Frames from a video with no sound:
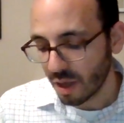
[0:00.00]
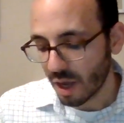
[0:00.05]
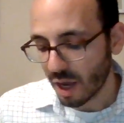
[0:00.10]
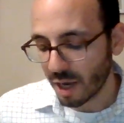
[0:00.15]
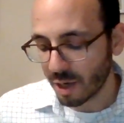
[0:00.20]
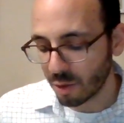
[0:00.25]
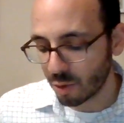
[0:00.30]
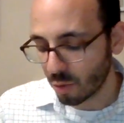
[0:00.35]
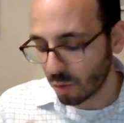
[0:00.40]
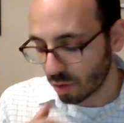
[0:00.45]

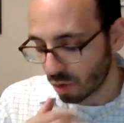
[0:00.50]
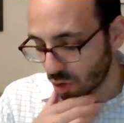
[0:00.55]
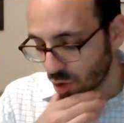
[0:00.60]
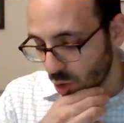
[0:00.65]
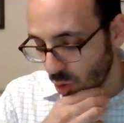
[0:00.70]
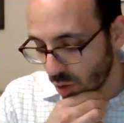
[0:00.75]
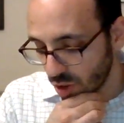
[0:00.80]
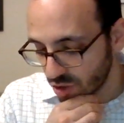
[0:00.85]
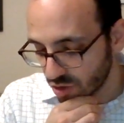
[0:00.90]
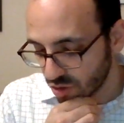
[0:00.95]
and you will
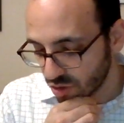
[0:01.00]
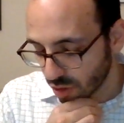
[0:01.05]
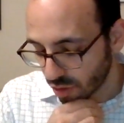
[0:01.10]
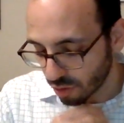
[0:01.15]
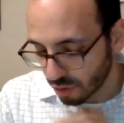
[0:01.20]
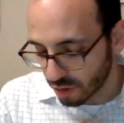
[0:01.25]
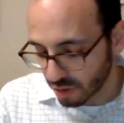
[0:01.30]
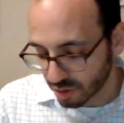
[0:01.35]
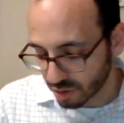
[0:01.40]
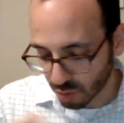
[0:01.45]
quench the
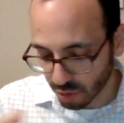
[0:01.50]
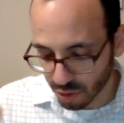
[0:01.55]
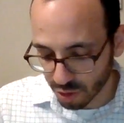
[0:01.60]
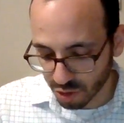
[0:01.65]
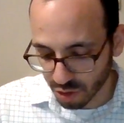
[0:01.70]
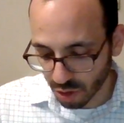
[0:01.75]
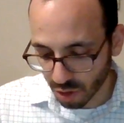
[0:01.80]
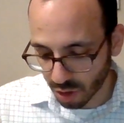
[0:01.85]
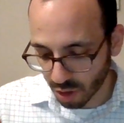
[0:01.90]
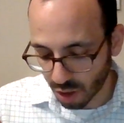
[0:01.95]
thirst, or you
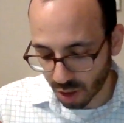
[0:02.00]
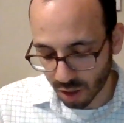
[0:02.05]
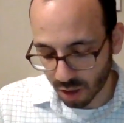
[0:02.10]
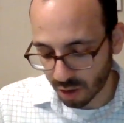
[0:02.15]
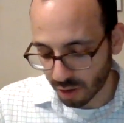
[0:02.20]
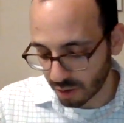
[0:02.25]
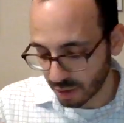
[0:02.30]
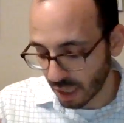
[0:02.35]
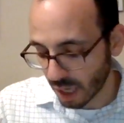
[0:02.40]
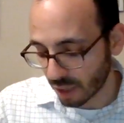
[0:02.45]
shall